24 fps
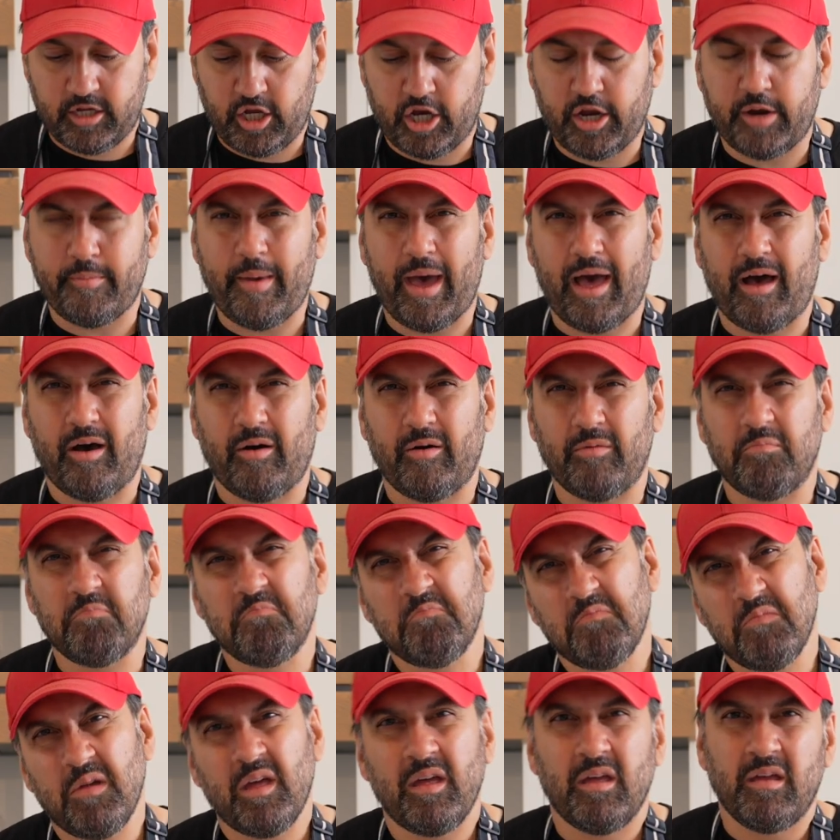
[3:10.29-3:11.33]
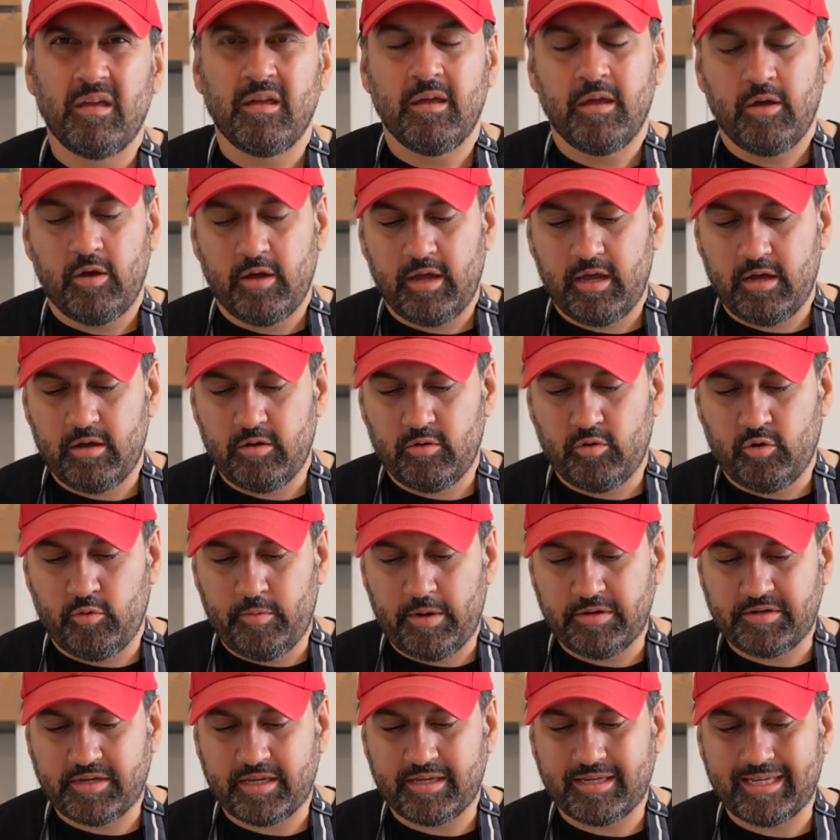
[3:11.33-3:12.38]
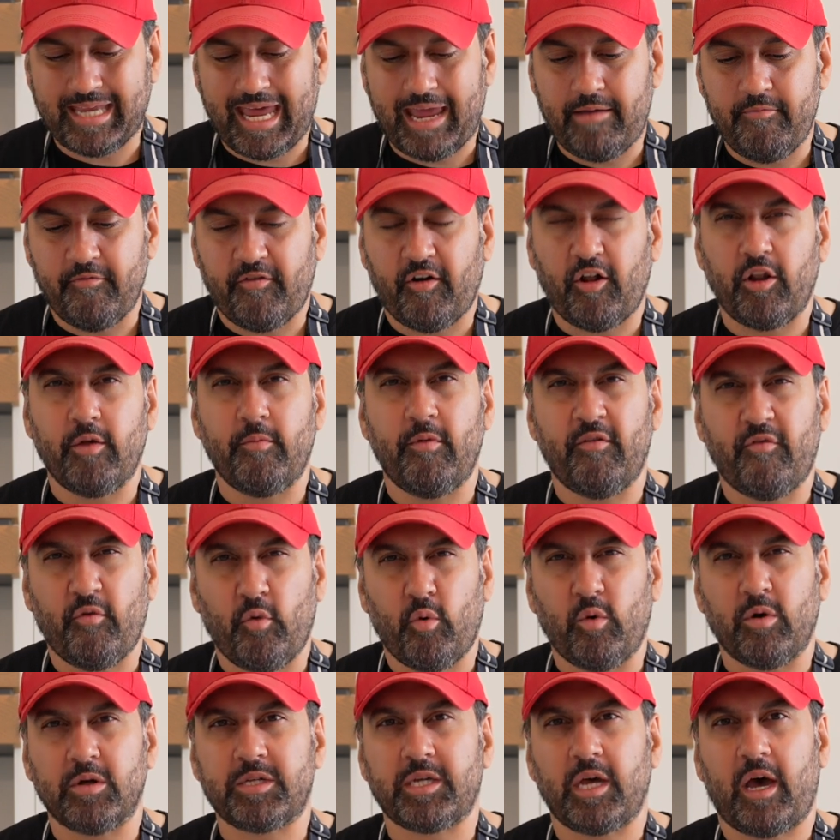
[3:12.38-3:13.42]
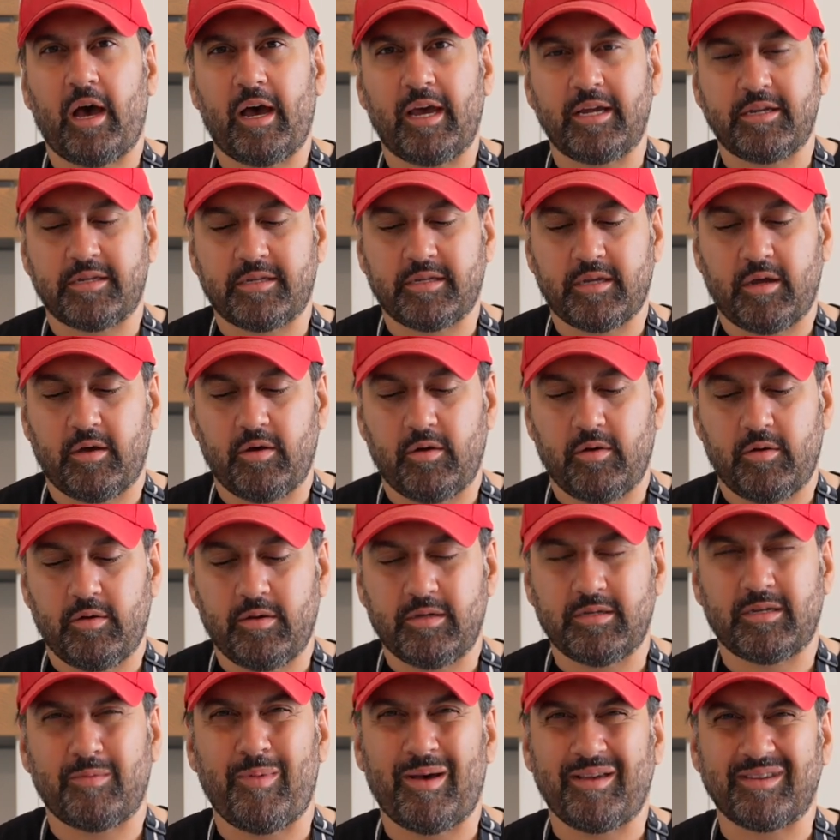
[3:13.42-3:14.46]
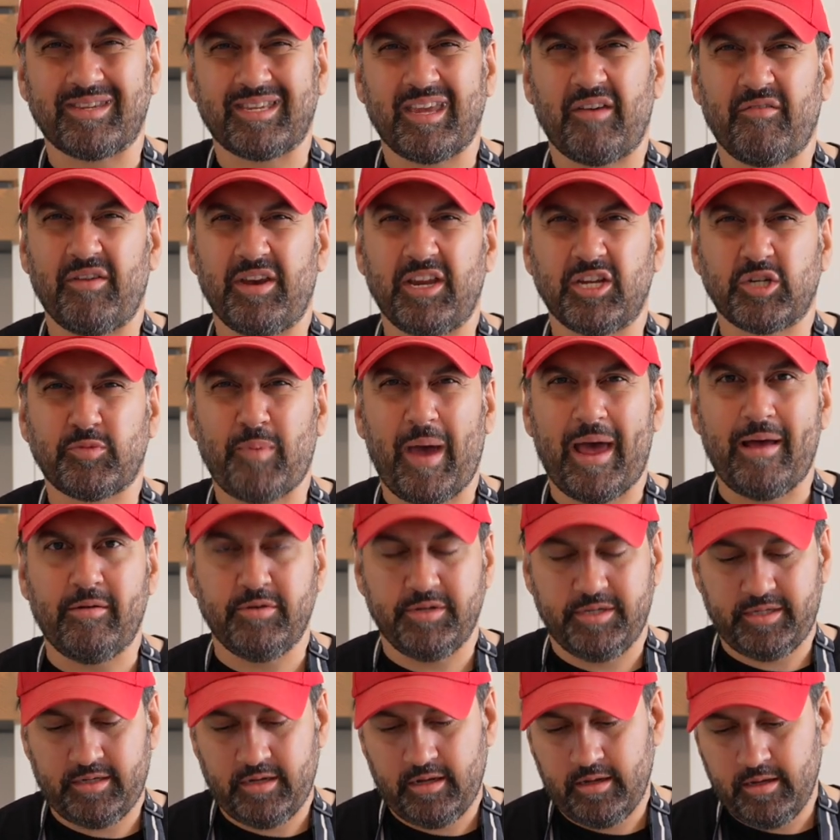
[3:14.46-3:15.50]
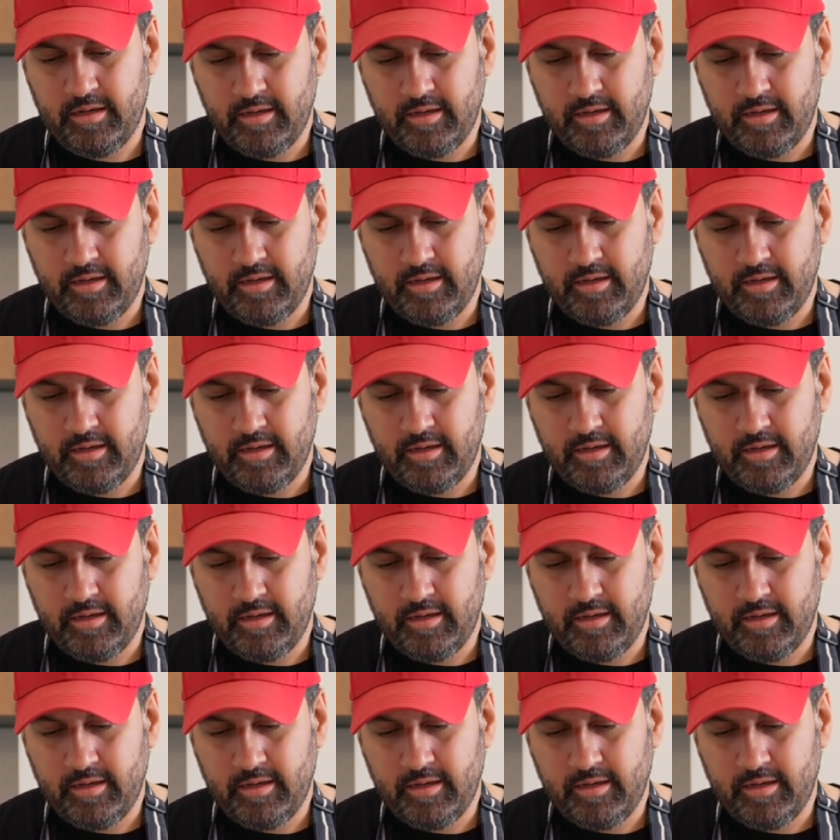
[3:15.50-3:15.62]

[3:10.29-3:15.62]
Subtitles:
You've got about almost the same volume of water to ice, so it's about 7-ish pounds.